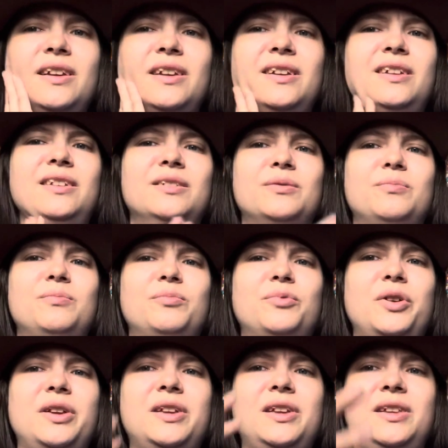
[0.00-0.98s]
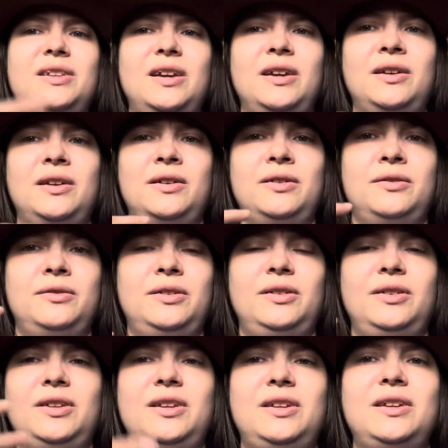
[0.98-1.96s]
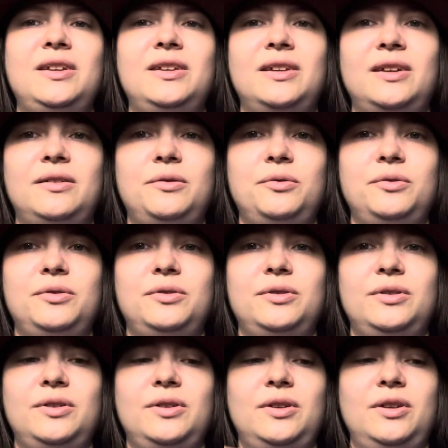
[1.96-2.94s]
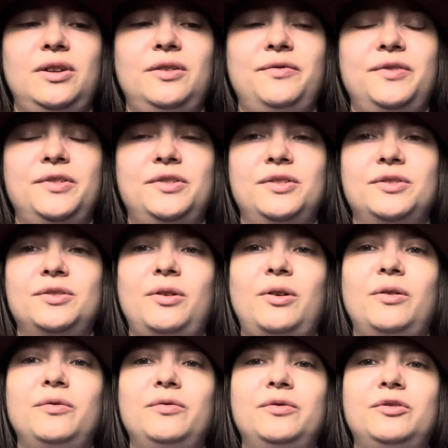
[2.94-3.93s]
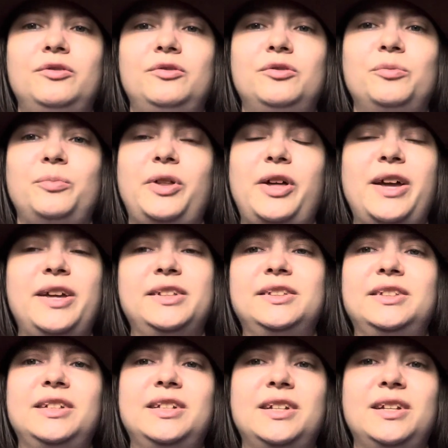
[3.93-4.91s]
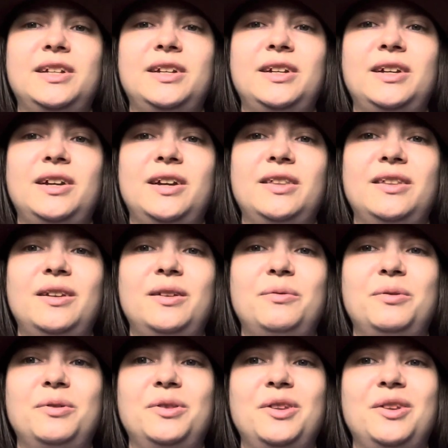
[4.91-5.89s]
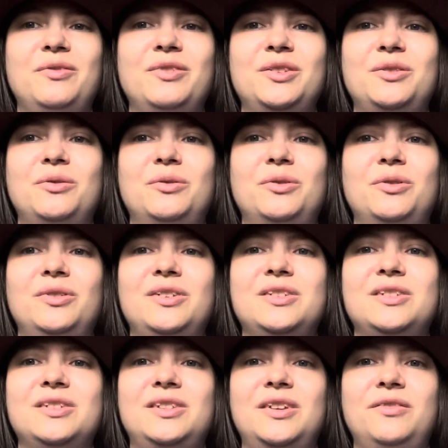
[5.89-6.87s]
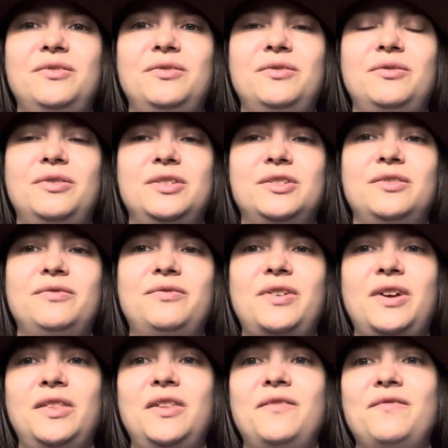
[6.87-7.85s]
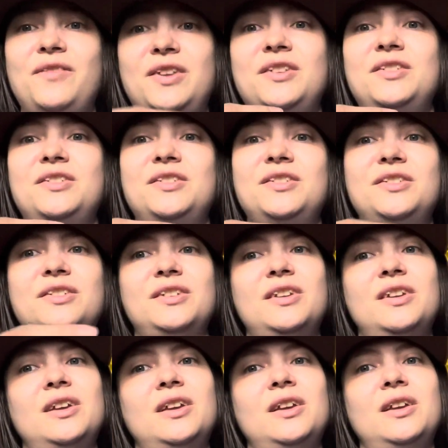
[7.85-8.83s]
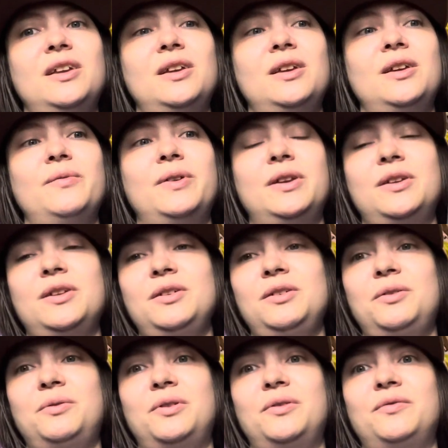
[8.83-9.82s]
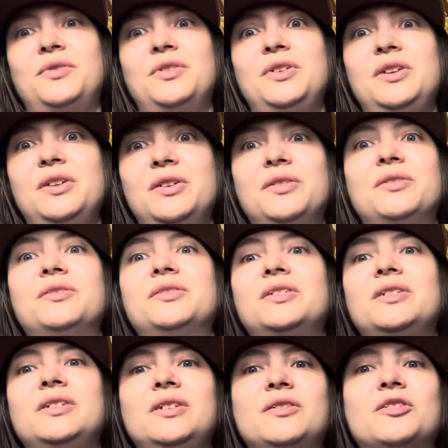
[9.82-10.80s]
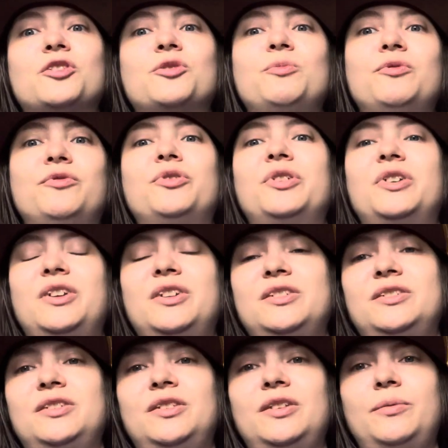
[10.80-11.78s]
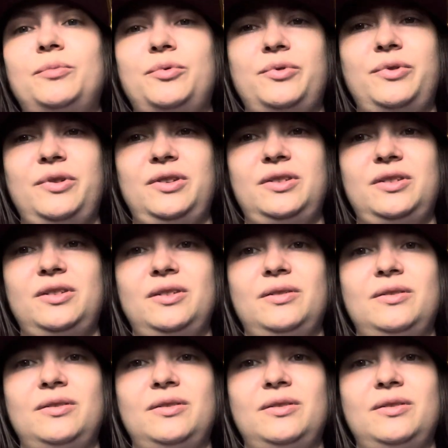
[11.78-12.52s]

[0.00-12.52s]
is breaking down and leaking out, if it's a softer plastic, and then it will leave it totally stiff once it finally finishes. But it can go on for years and years before it gets to that point.